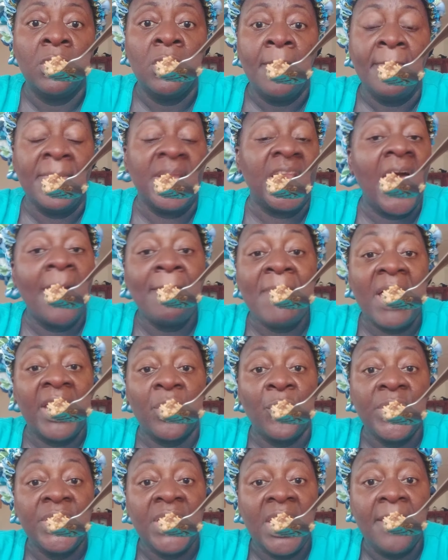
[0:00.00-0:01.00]
Me not
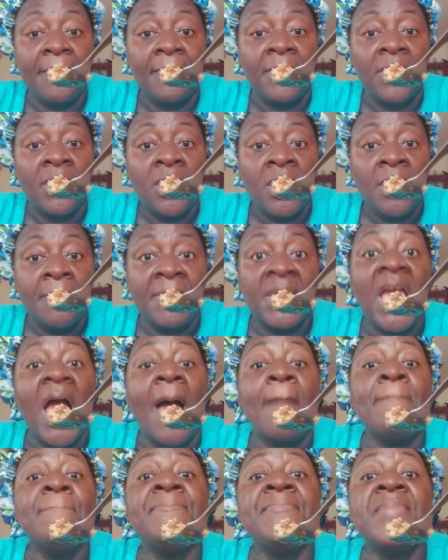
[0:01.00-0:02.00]
bother with them.
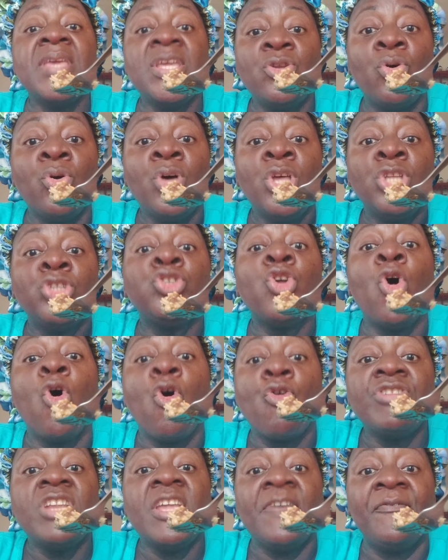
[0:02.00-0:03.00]
Because me no
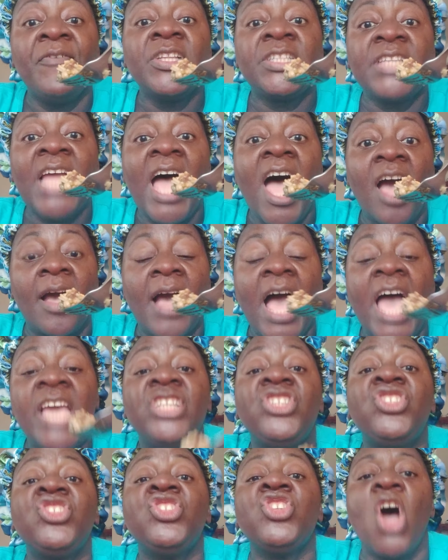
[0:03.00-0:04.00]
tori de for talk.
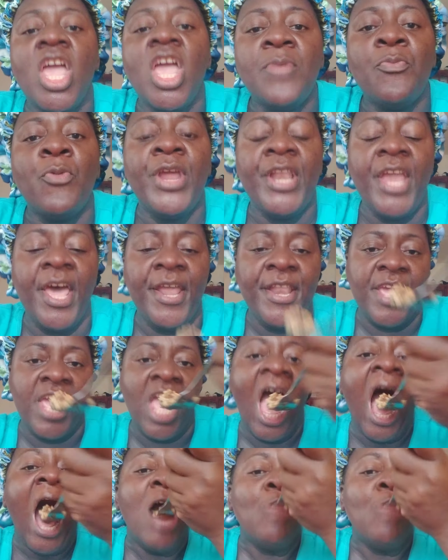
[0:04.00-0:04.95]
I toy him when I de.